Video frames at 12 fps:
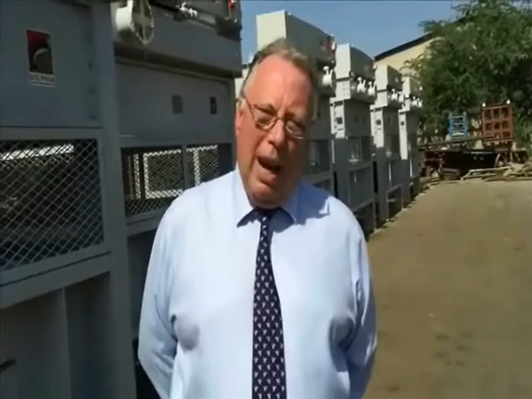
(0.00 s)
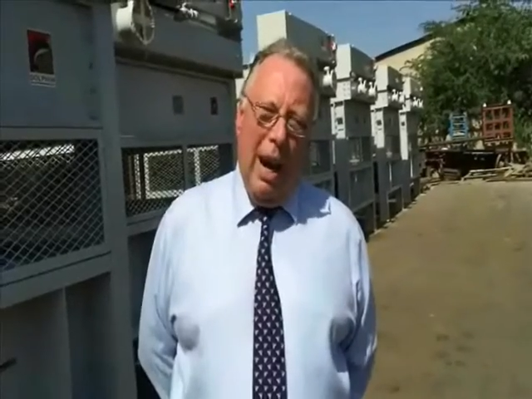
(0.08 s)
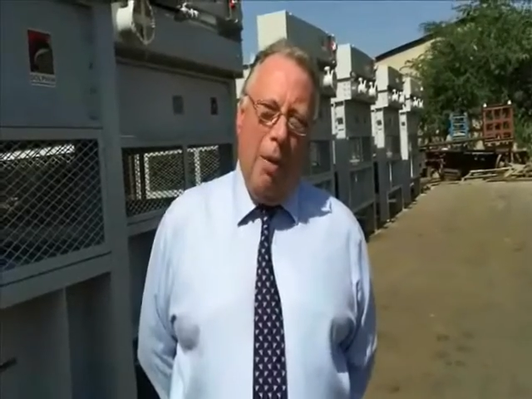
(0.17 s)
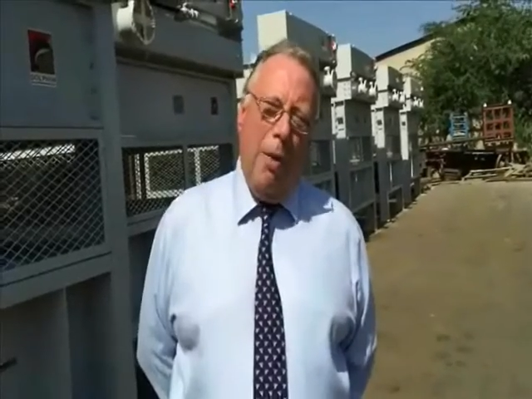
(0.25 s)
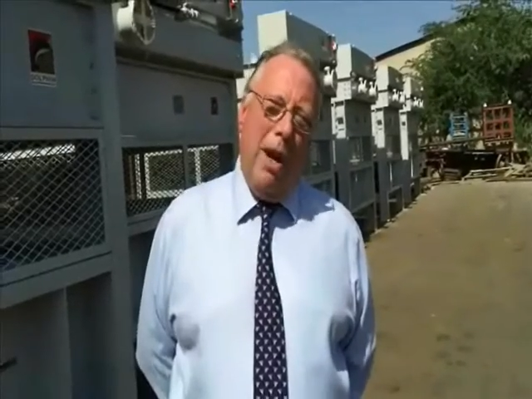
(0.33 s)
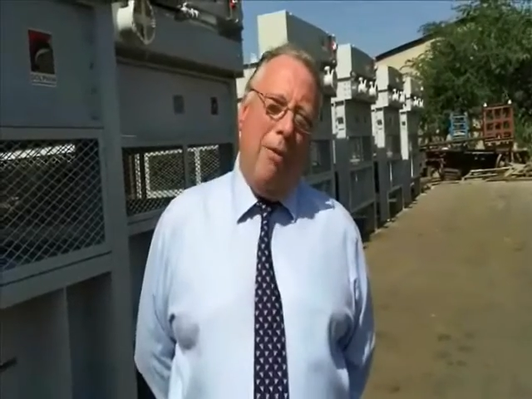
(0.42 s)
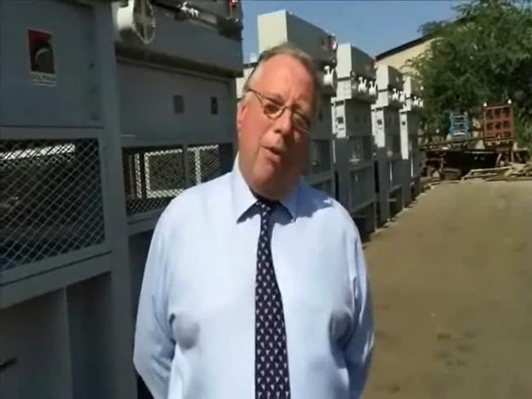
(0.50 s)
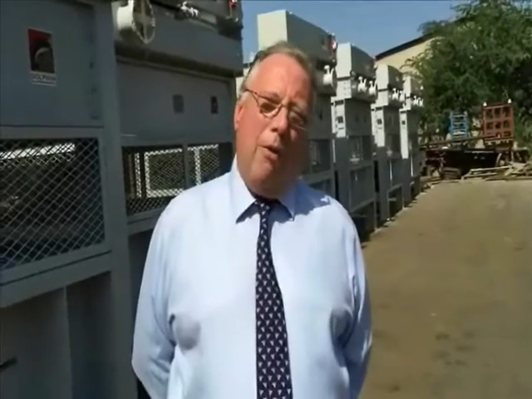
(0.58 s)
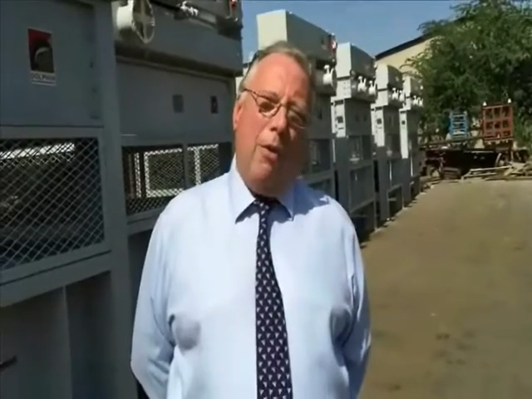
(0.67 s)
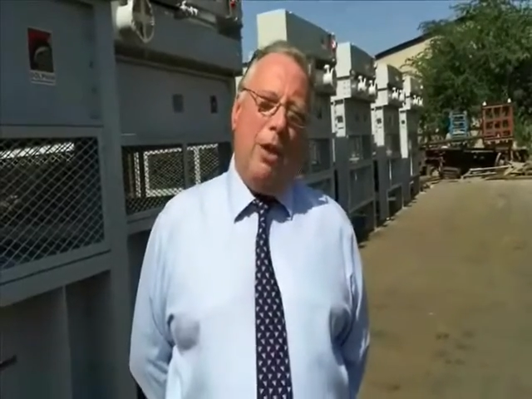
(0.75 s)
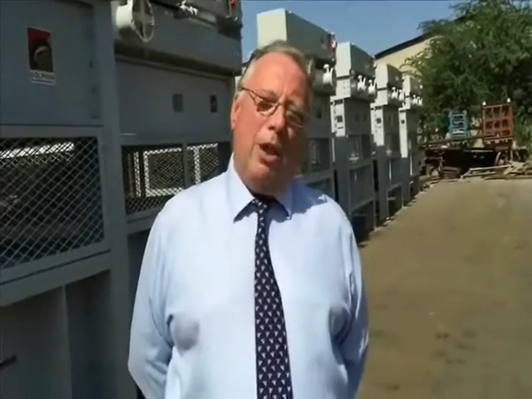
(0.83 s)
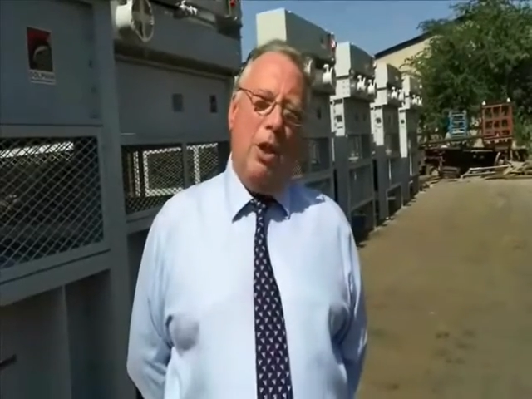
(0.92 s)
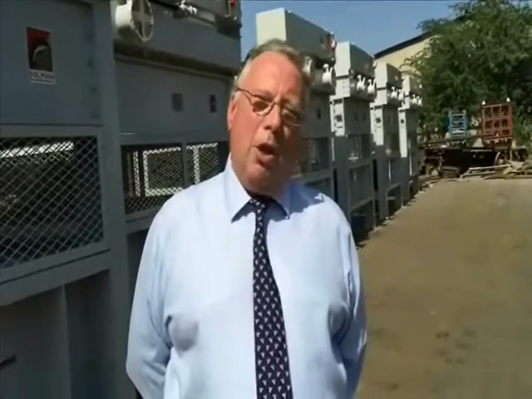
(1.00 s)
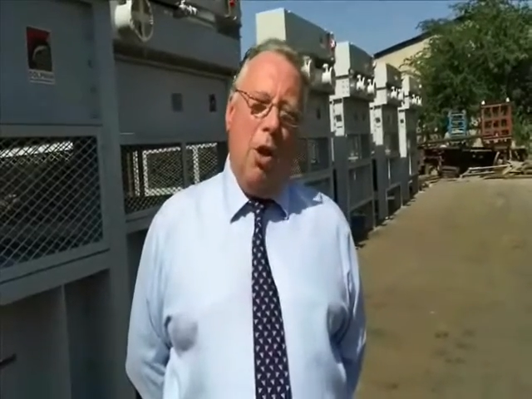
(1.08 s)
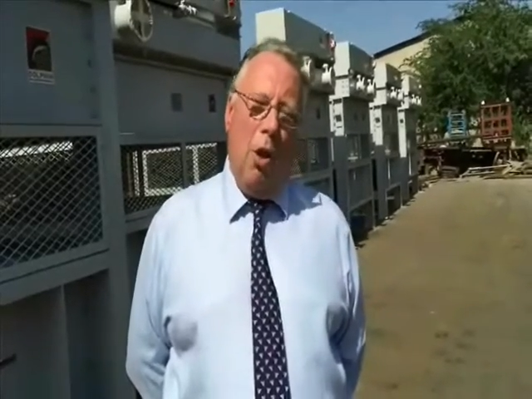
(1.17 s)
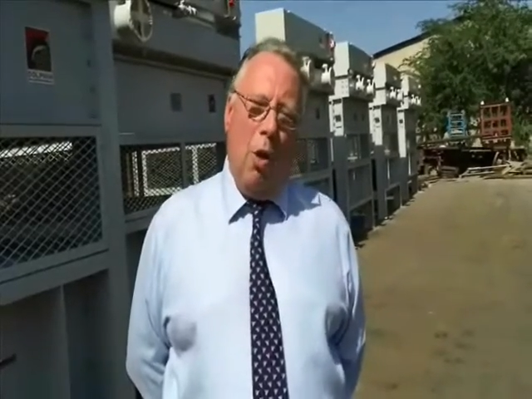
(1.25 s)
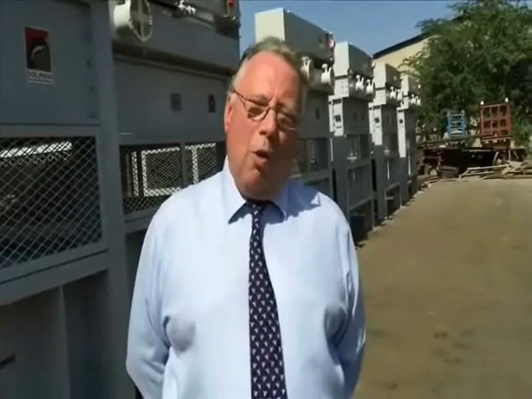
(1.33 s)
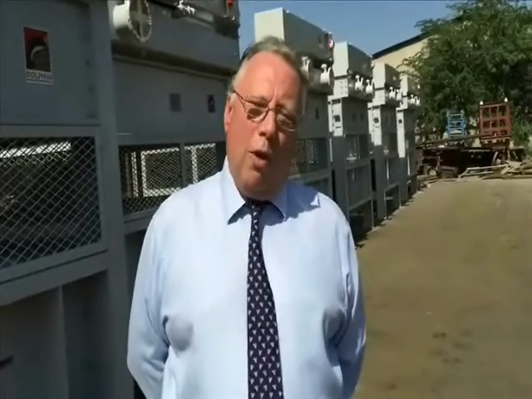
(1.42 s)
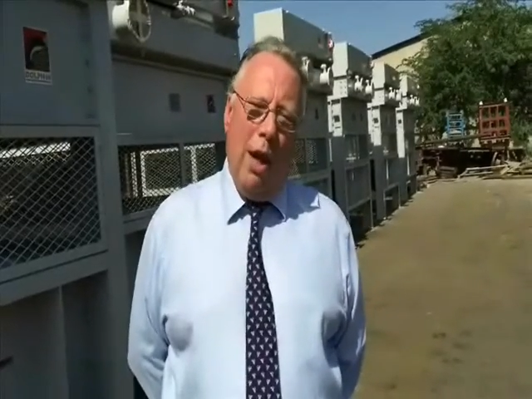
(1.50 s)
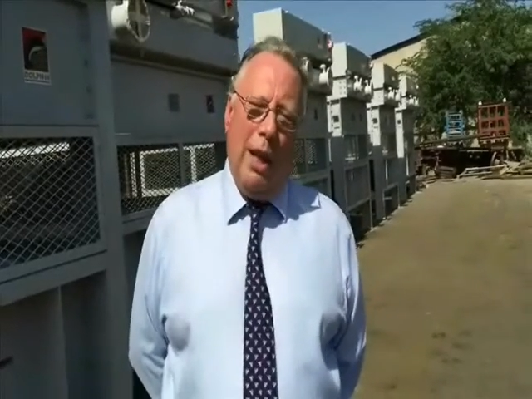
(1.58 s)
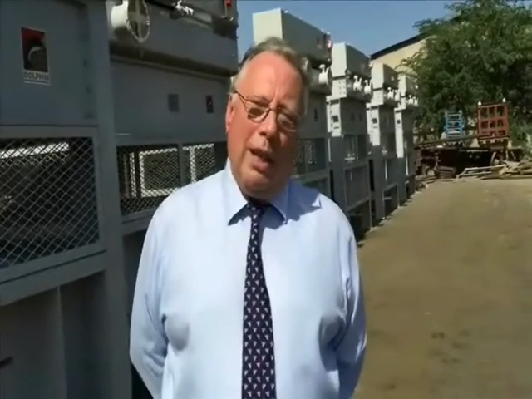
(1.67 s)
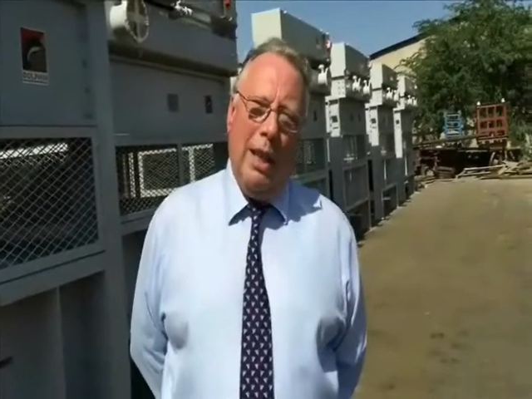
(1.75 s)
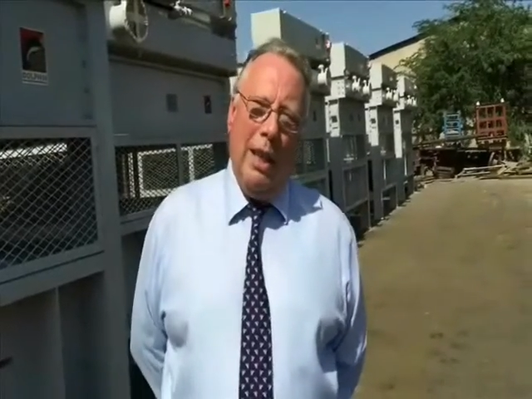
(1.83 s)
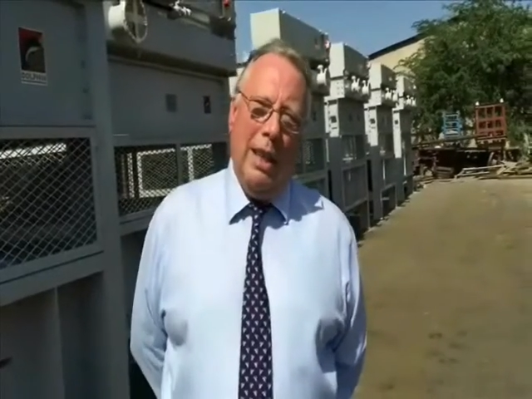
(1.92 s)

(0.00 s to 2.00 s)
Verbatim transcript: and we have offices all over